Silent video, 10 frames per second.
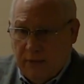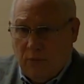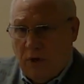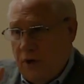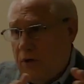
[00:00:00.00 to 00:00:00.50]

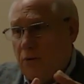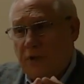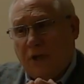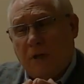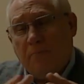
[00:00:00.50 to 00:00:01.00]
where you're doing
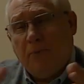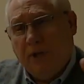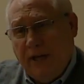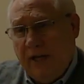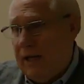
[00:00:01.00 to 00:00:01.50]
the
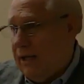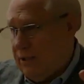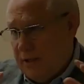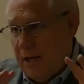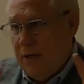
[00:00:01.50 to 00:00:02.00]
complete, and let's
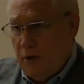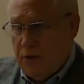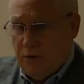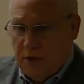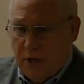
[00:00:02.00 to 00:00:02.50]
say you're
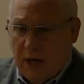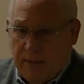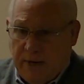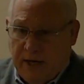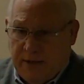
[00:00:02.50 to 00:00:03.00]
doing an
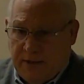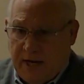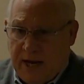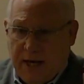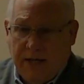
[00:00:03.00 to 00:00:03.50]
automated
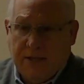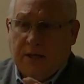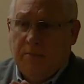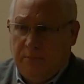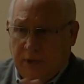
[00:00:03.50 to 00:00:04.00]
scan and it's
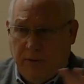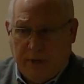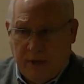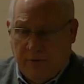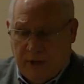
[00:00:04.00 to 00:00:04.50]
complete with
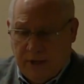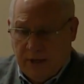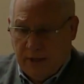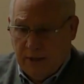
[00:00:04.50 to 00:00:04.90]
everything,